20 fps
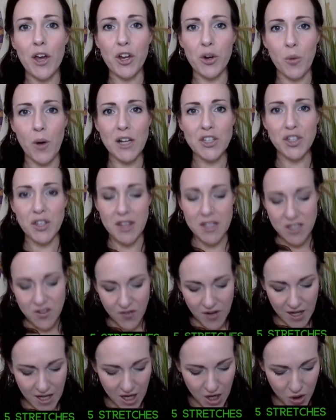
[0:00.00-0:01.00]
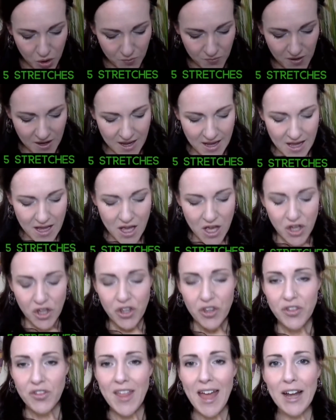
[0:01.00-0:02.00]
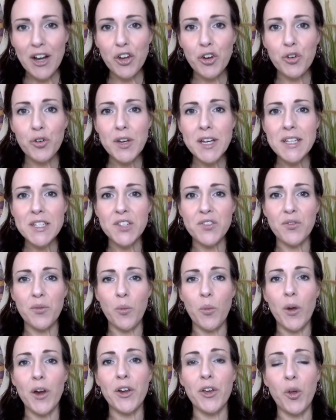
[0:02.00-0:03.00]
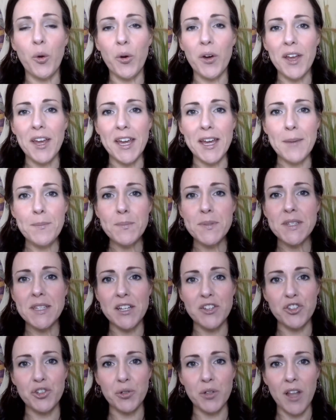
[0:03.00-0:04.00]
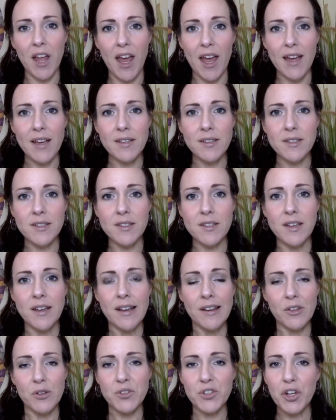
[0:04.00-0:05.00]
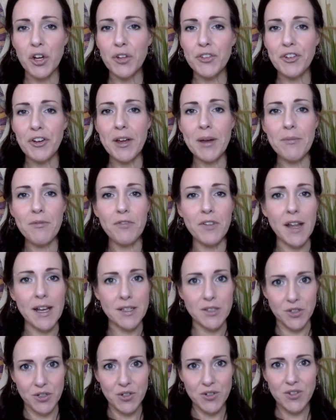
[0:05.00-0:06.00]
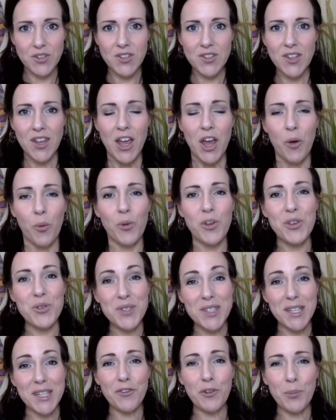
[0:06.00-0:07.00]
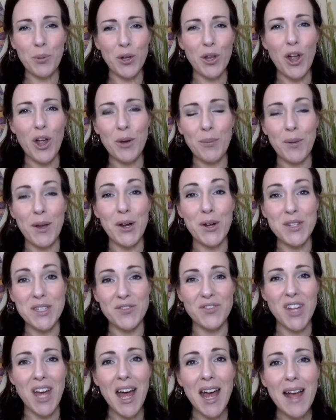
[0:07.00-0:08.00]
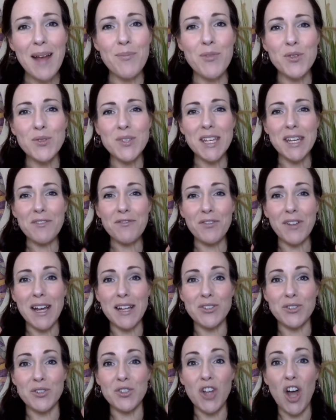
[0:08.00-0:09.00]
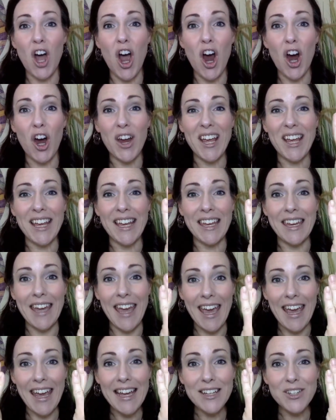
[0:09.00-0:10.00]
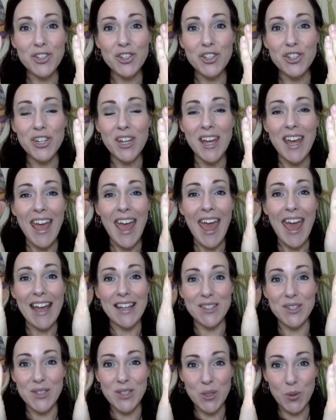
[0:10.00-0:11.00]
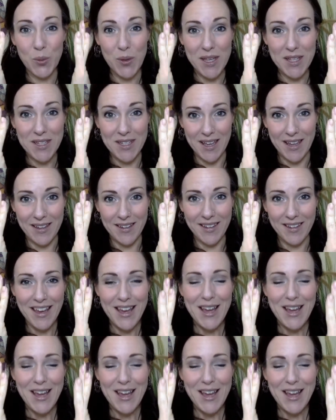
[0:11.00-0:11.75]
you're watching this video. That crease from where your hips hit your legs, those are called your hip flexors. When you sit for prolonged periods of time, those hip flexors are engaged and squeezing.